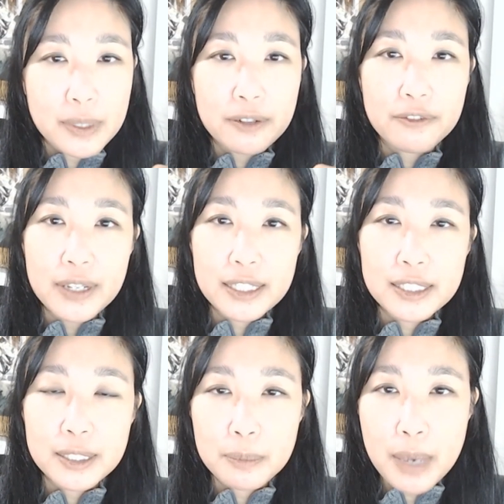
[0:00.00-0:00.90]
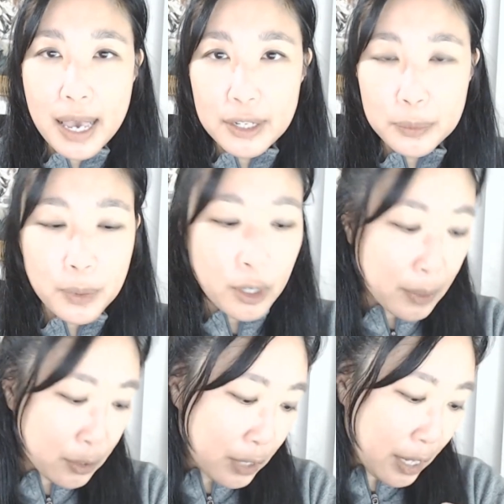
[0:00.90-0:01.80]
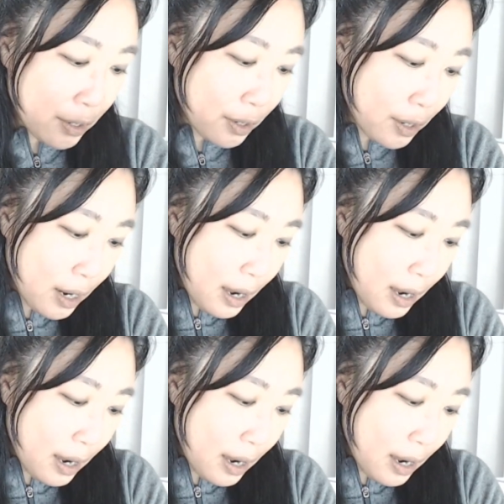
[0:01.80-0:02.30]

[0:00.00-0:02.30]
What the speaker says: of victim and perpetrator.